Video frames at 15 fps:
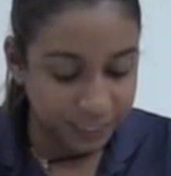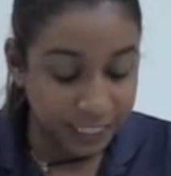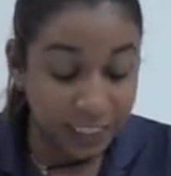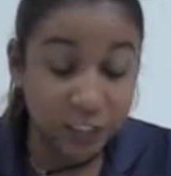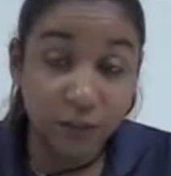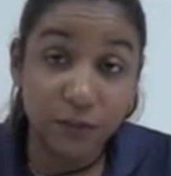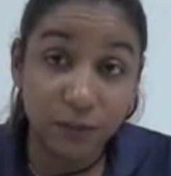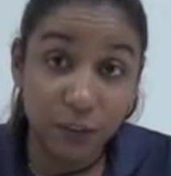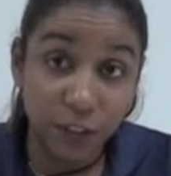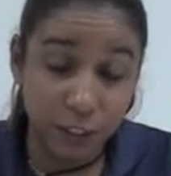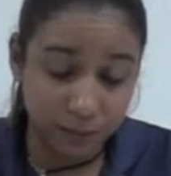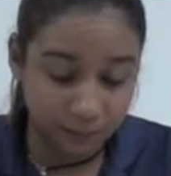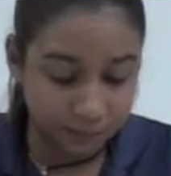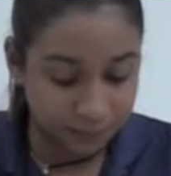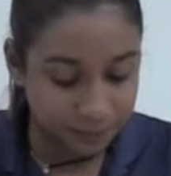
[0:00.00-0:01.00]
It's a
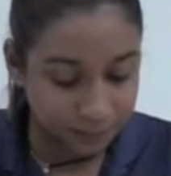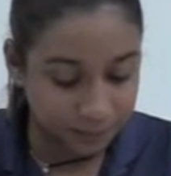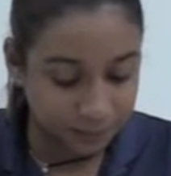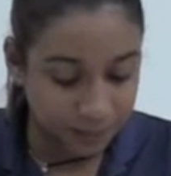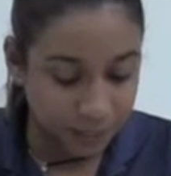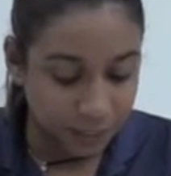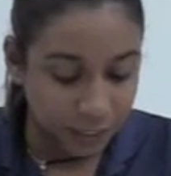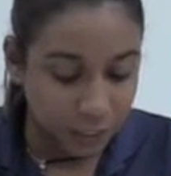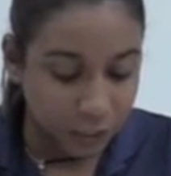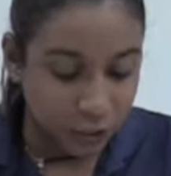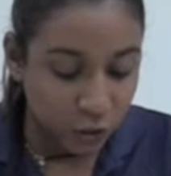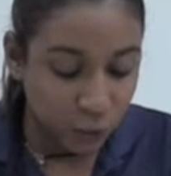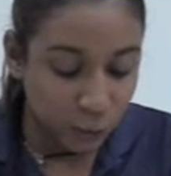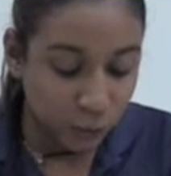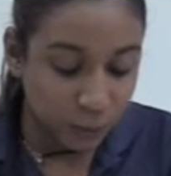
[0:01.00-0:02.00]
verb.
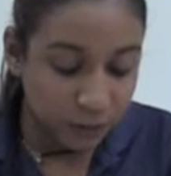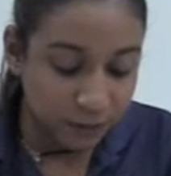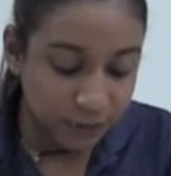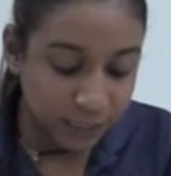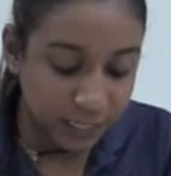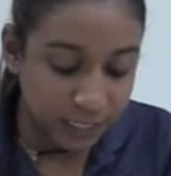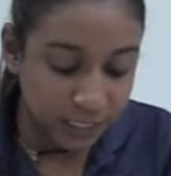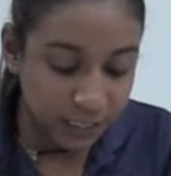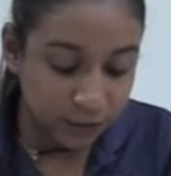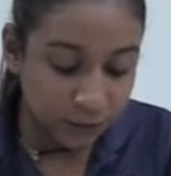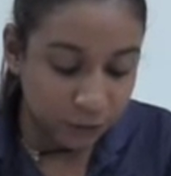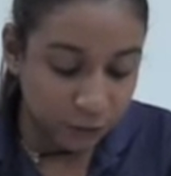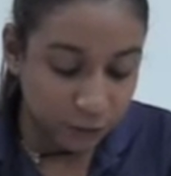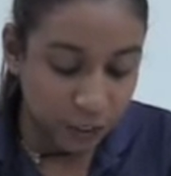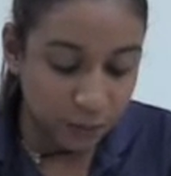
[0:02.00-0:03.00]
To prevent
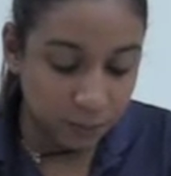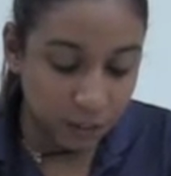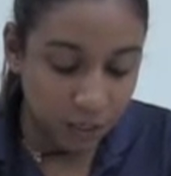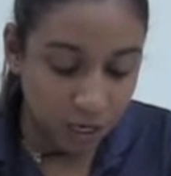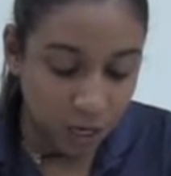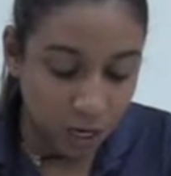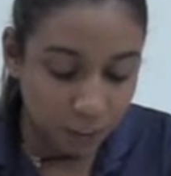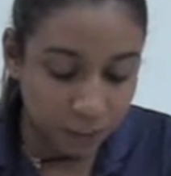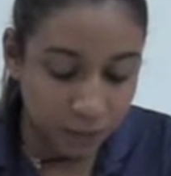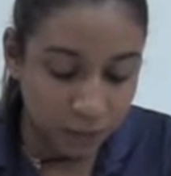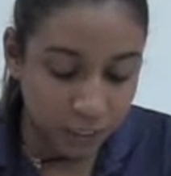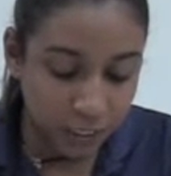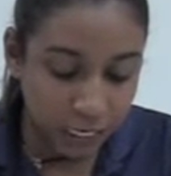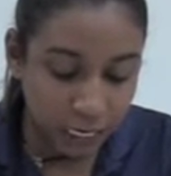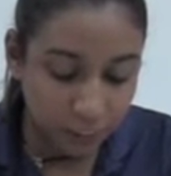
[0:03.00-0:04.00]
from
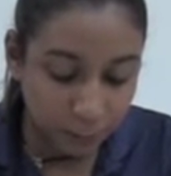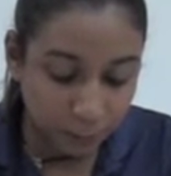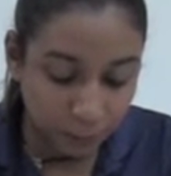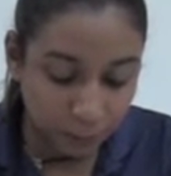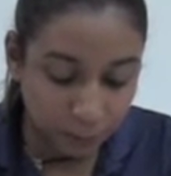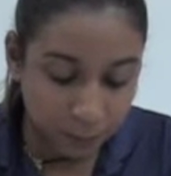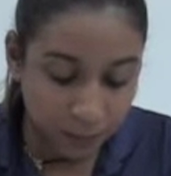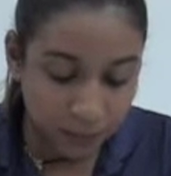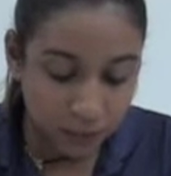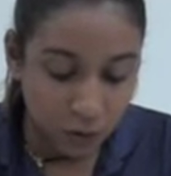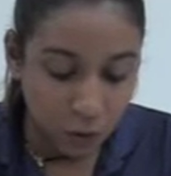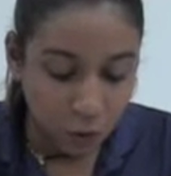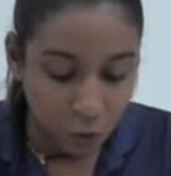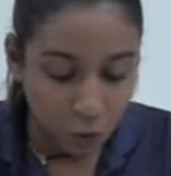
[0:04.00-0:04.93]
accomplishing a purpose